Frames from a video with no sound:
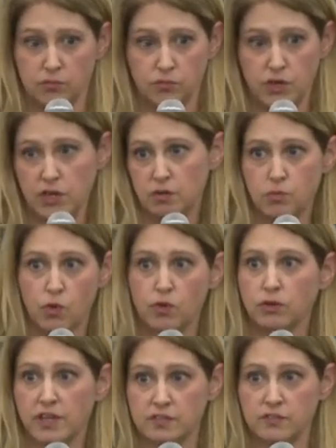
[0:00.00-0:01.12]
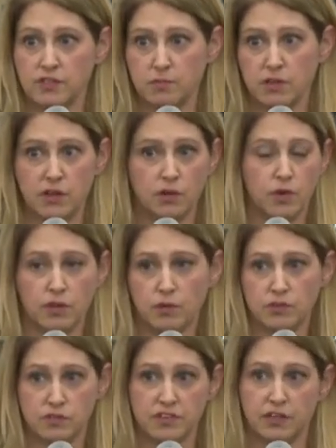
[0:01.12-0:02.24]
we needed more or less of something, whether it
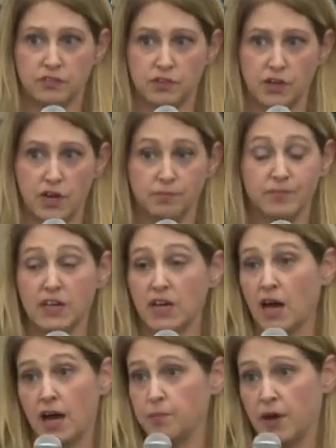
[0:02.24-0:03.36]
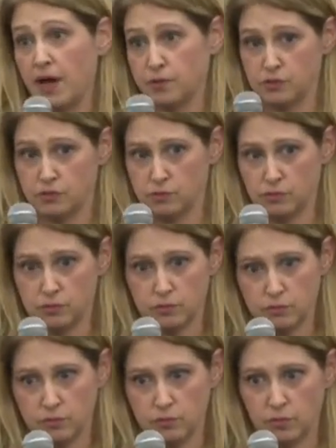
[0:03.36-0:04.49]
was effective or not. Um, I was,
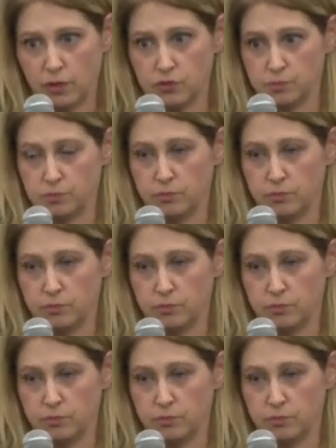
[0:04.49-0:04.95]
I was